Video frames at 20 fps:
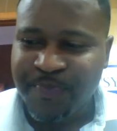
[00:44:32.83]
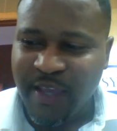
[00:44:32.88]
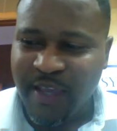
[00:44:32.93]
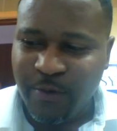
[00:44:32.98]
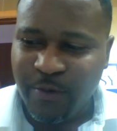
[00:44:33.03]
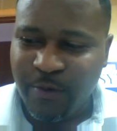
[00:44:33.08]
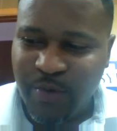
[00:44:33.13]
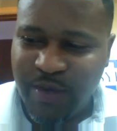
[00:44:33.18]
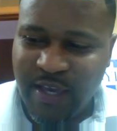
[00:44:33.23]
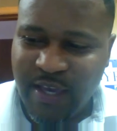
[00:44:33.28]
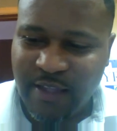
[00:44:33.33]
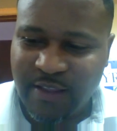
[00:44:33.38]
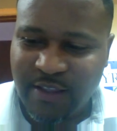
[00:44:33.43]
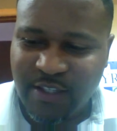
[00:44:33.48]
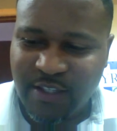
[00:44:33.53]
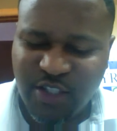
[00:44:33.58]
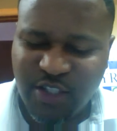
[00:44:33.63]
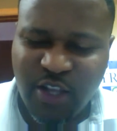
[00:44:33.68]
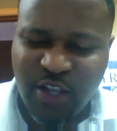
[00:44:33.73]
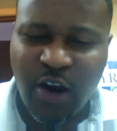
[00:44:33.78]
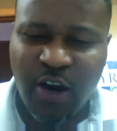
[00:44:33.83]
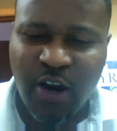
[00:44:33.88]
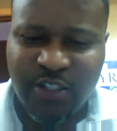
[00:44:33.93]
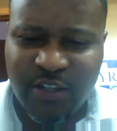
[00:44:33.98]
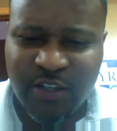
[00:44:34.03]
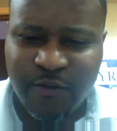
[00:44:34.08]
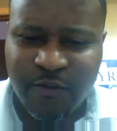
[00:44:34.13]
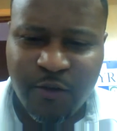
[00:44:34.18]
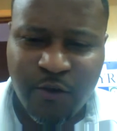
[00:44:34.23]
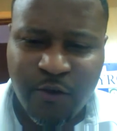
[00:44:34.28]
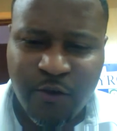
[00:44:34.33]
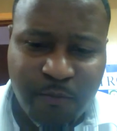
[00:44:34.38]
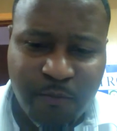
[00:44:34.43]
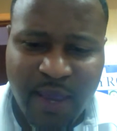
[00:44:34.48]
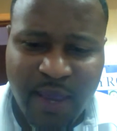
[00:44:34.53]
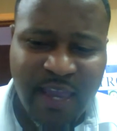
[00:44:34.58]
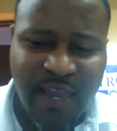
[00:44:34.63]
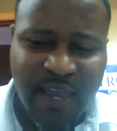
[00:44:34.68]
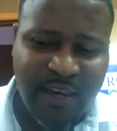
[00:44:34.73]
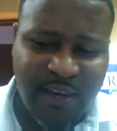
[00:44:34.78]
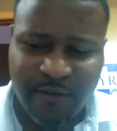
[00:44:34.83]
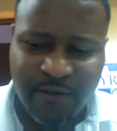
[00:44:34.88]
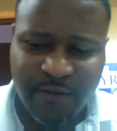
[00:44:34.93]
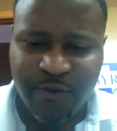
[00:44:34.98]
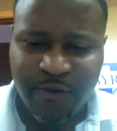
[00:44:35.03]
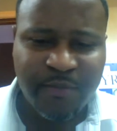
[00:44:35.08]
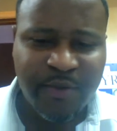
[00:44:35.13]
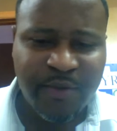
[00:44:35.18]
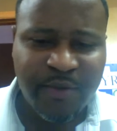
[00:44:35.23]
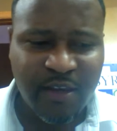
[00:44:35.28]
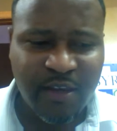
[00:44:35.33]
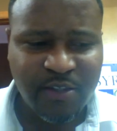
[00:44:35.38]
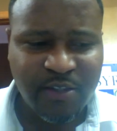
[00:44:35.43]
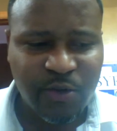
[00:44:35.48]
And we got the stars of who made it from here.